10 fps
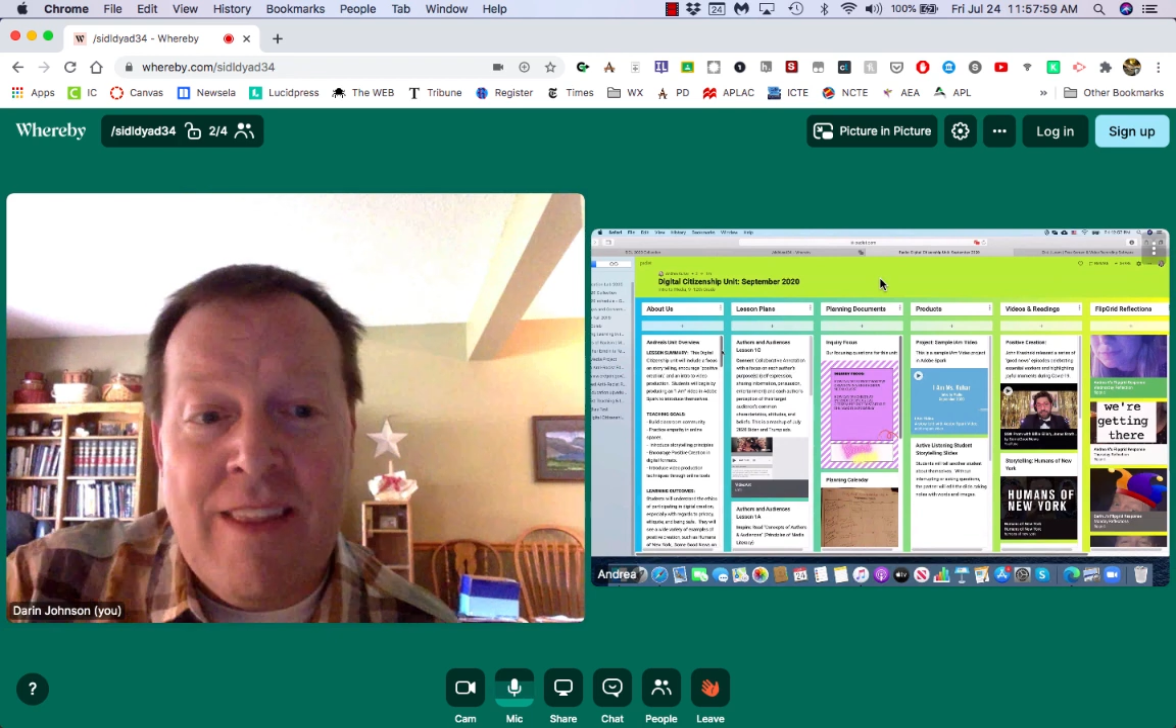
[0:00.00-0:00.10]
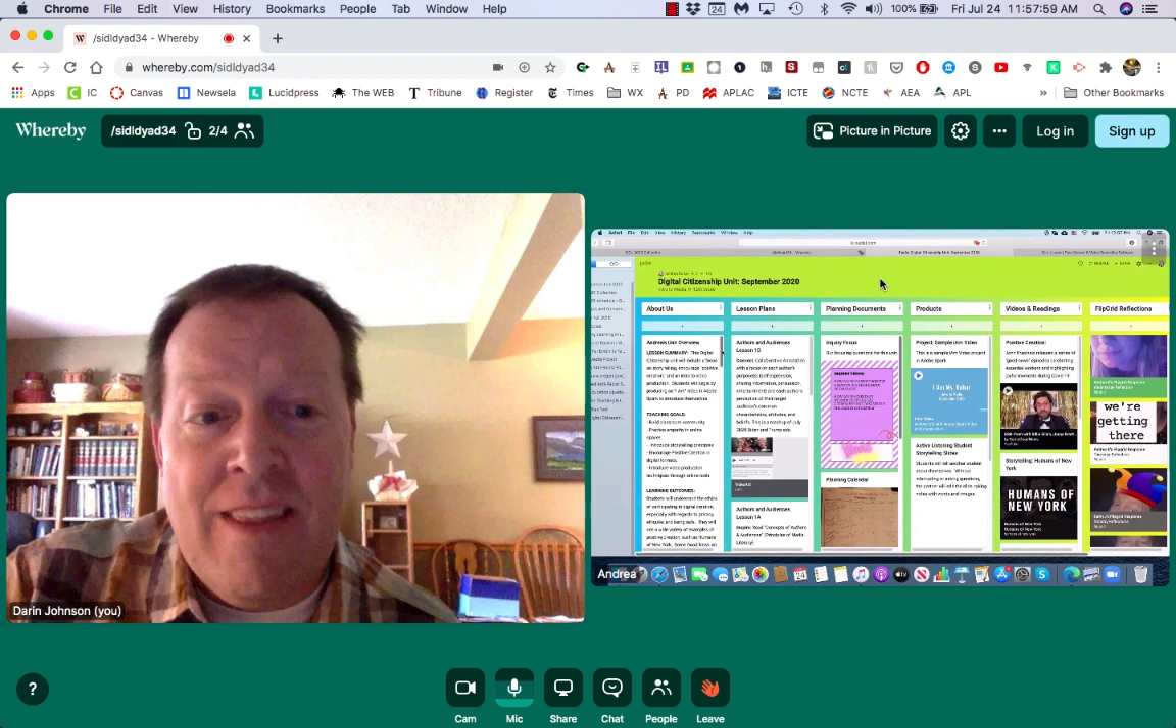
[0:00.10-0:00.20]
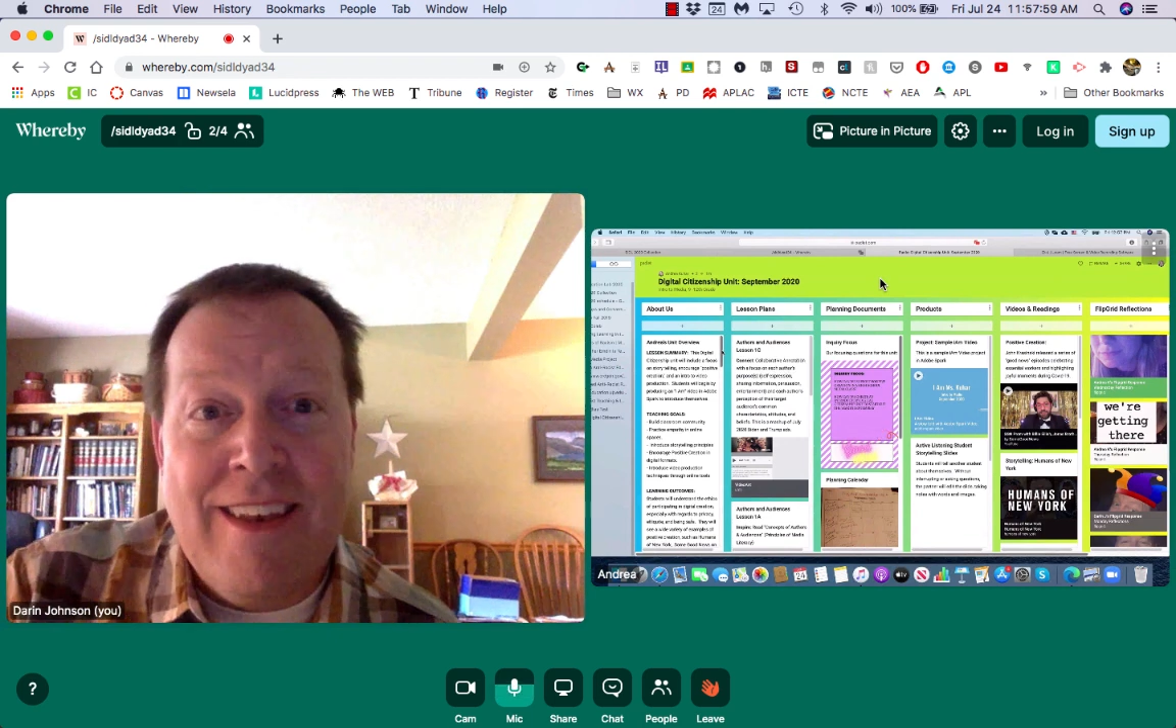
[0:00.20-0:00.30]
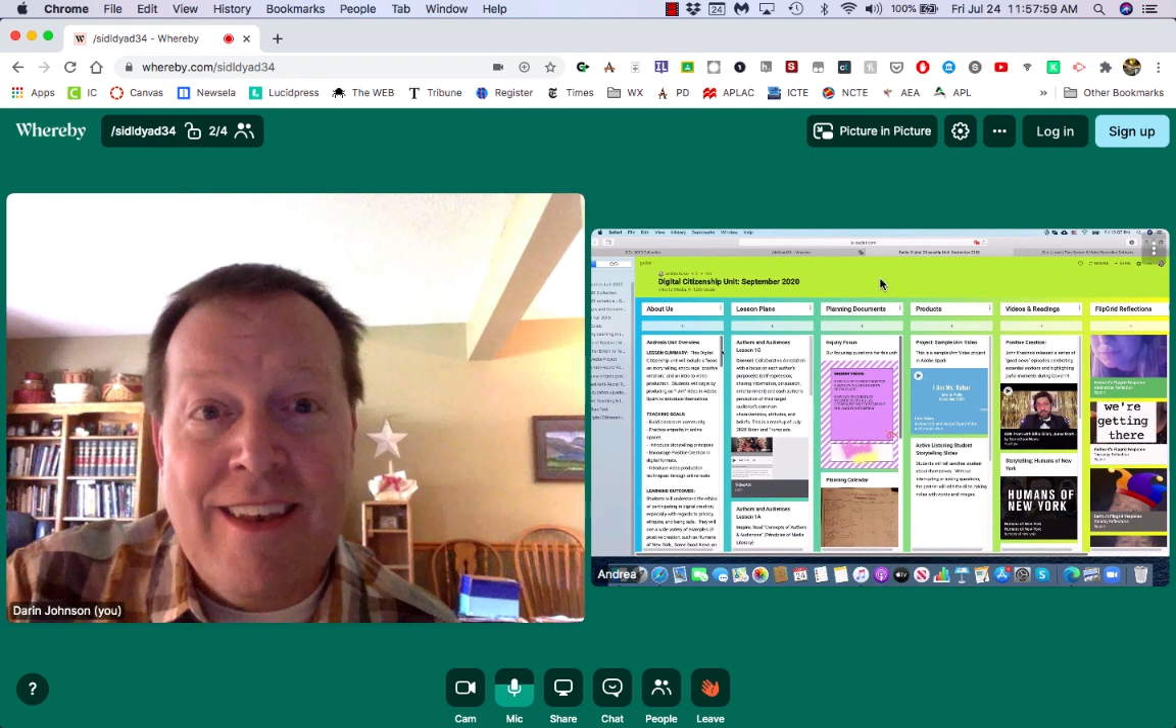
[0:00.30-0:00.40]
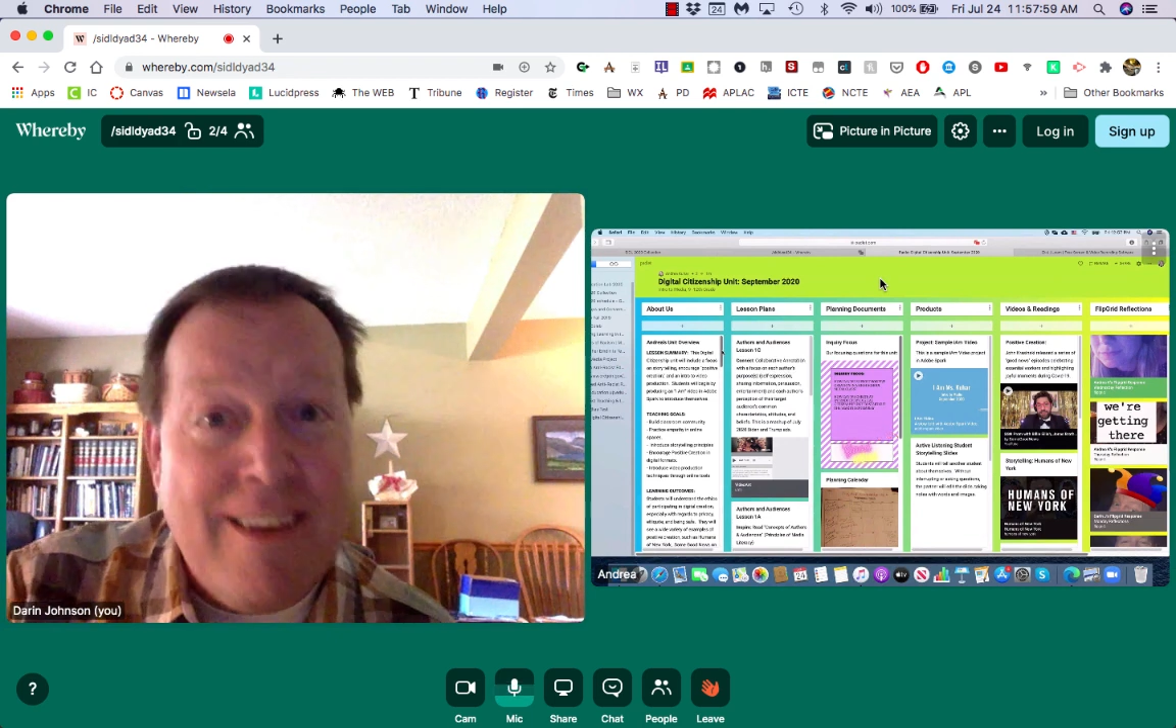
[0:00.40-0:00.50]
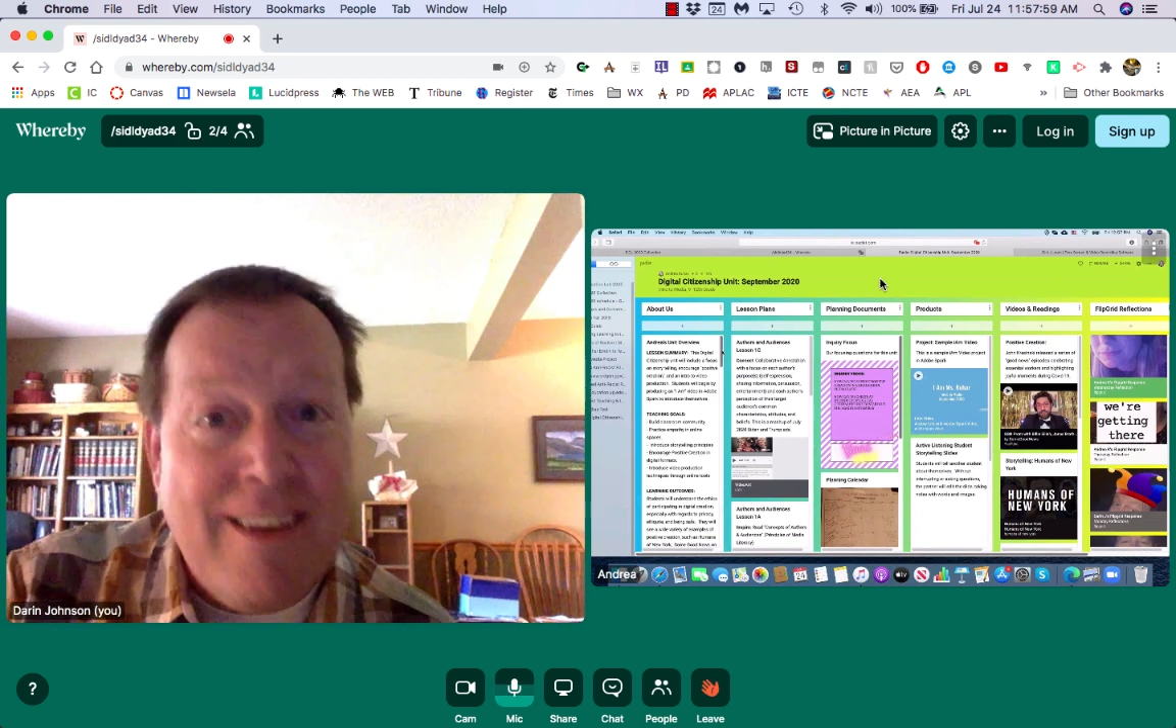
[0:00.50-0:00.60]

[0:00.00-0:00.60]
then